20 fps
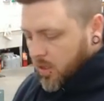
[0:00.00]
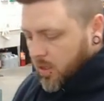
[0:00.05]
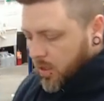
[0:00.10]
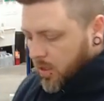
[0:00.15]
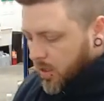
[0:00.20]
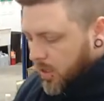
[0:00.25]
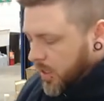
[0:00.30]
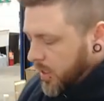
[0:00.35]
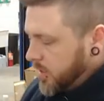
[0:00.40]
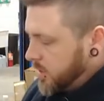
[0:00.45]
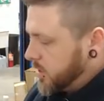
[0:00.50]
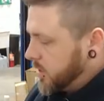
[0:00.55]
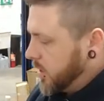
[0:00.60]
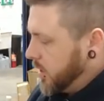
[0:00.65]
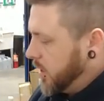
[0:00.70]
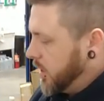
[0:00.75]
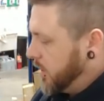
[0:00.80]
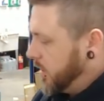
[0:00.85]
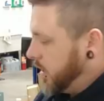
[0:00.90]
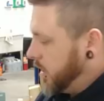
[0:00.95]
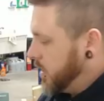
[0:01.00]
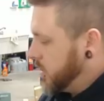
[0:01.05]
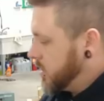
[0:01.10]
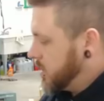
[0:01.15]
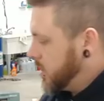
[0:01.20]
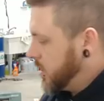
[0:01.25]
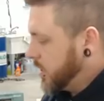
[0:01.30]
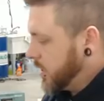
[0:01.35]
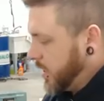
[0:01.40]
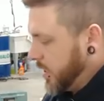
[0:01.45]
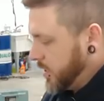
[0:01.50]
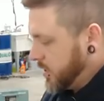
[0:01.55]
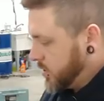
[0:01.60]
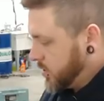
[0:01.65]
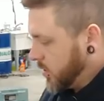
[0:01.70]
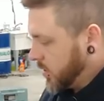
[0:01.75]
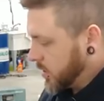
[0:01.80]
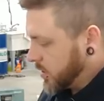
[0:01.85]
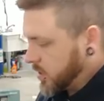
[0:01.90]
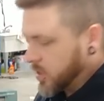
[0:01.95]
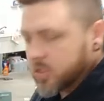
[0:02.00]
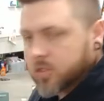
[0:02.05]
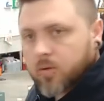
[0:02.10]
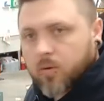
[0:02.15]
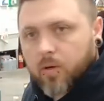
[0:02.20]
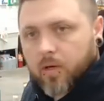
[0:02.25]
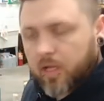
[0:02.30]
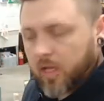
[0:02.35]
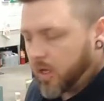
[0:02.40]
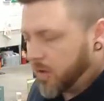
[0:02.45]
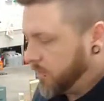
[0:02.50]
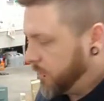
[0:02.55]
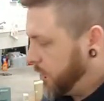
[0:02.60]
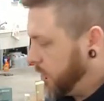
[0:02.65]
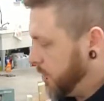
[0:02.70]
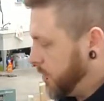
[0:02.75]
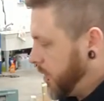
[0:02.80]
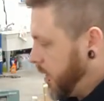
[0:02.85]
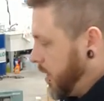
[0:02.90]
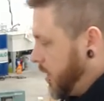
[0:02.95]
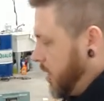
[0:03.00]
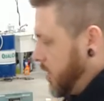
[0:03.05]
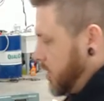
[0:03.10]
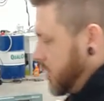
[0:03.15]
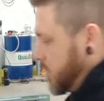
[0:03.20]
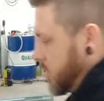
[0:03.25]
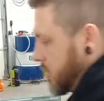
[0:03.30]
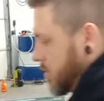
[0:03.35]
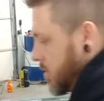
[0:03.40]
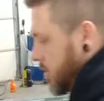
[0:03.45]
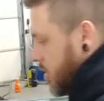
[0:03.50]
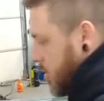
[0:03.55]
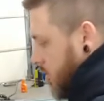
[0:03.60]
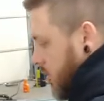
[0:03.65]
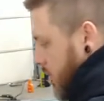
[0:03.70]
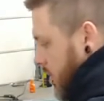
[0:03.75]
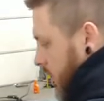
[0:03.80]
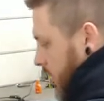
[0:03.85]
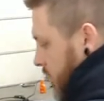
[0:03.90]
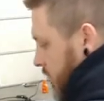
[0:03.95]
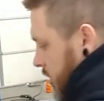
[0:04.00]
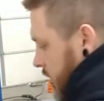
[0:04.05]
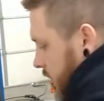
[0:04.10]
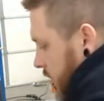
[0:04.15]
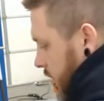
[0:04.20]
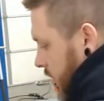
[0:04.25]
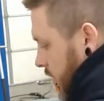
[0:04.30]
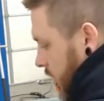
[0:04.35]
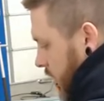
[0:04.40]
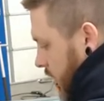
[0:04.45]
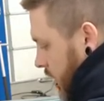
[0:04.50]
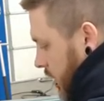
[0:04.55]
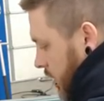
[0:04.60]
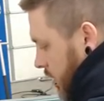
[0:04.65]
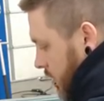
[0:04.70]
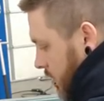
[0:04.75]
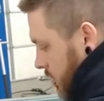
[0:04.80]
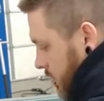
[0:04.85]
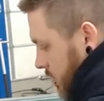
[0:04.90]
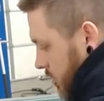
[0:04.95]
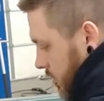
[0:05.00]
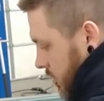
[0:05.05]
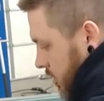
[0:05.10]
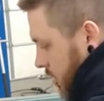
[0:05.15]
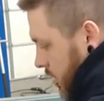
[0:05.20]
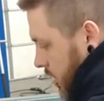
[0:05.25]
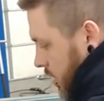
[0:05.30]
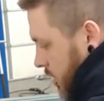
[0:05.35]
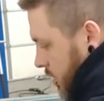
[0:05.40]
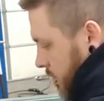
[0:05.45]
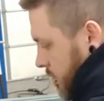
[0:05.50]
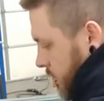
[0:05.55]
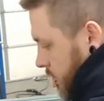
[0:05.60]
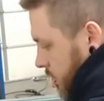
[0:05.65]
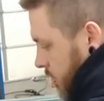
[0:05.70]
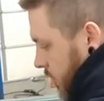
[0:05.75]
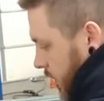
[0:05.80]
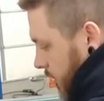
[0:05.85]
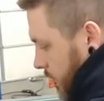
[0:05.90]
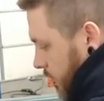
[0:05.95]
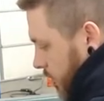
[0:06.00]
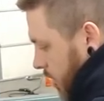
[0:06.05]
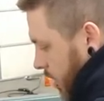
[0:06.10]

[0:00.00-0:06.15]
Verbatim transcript: Alright, so these get torqued to 28 foot-pounds according to the, uh, the Rick